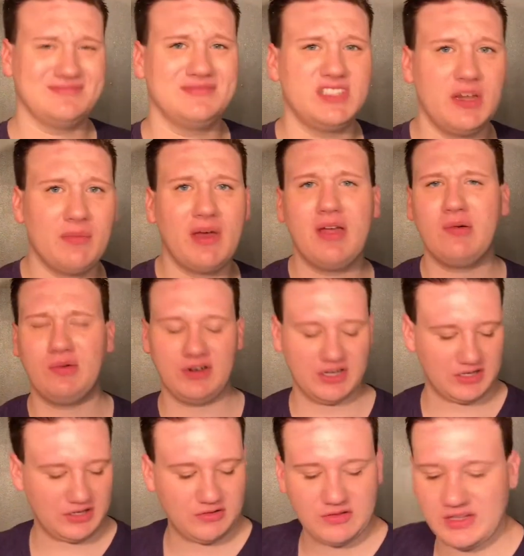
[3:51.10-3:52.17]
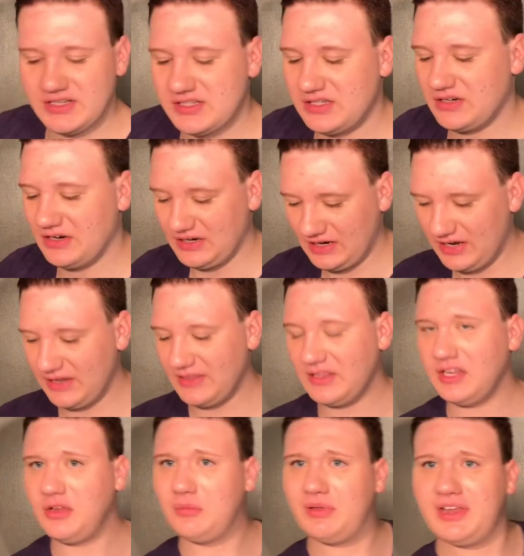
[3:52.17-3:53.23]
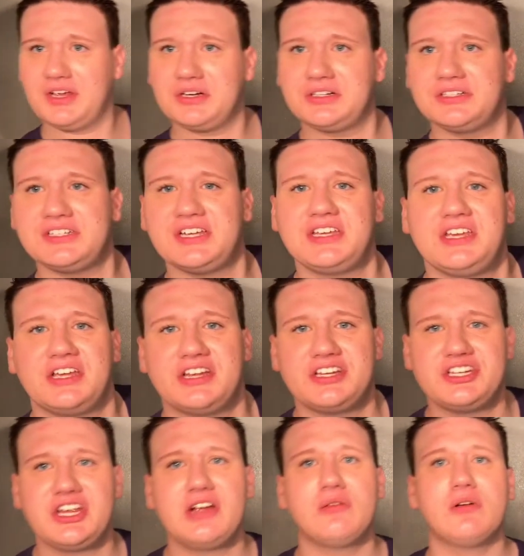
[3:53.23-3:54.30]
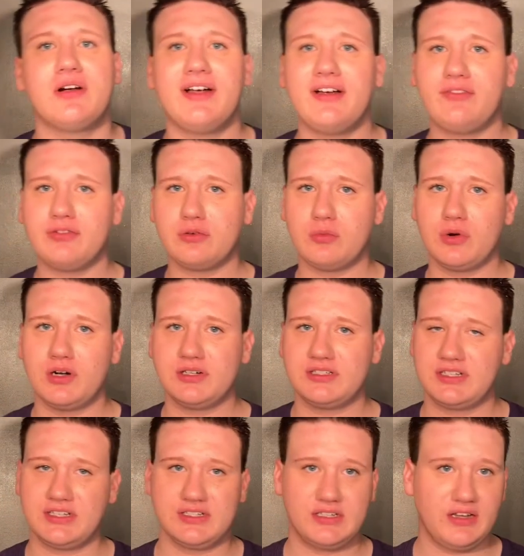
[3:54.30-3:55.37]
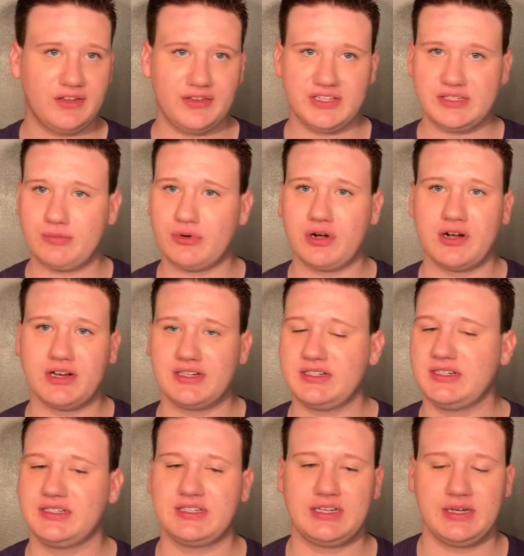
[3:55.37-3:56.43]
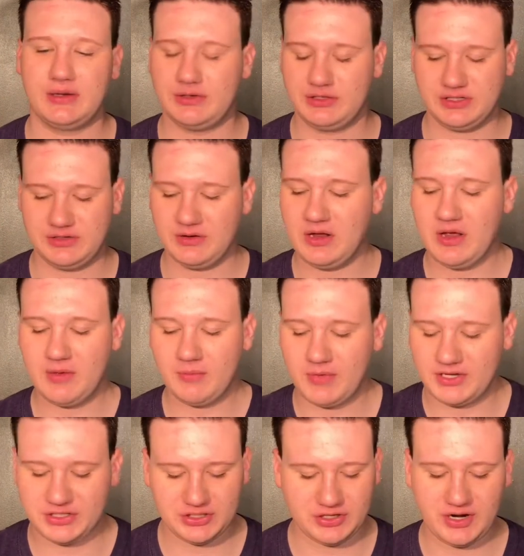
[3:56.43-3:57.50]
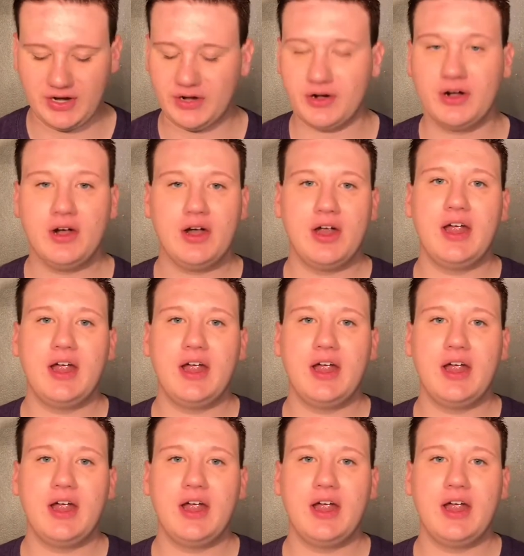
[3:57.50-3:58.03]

You might want to do this on a night that you plan on taking a shower afterwards, because all this product is going to just mess your hair.